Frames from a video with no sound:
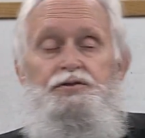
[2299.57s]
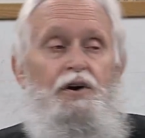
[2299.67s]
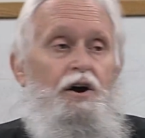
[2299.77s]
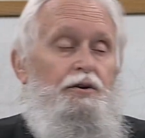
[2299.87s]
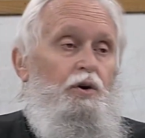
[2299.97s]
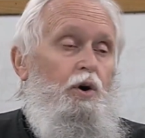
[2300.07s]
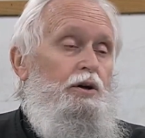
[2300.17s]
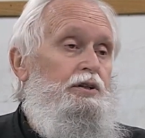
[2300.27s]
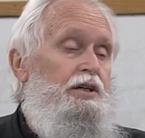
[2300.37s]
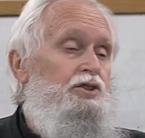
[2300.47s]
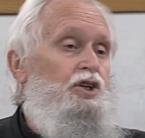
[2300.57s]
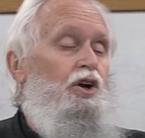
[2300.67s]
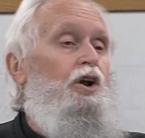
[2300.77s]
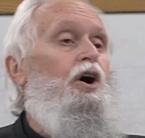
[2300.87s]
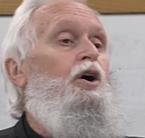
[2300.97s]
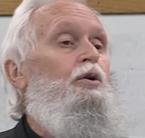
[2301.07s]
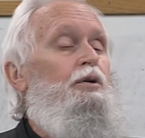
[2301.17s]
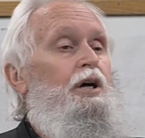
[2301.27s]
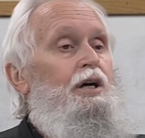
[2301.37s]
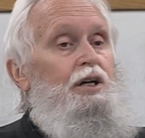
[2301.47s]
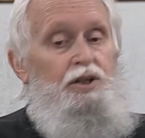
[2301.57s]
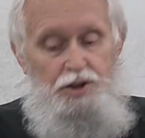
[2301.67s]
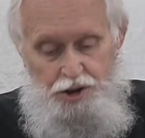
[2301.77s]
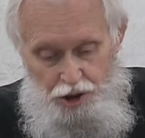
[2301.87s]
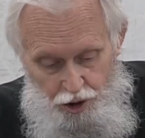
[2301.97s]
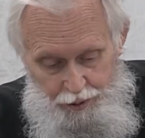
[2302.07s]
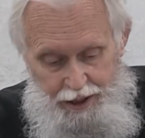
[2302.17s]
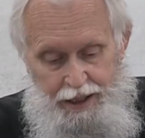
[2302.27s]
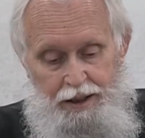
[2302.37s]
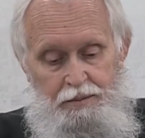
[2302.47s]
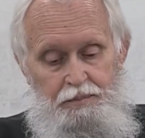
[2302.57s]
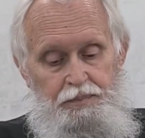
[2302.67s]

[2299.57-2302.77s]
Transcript: far north as Cologne, Germany.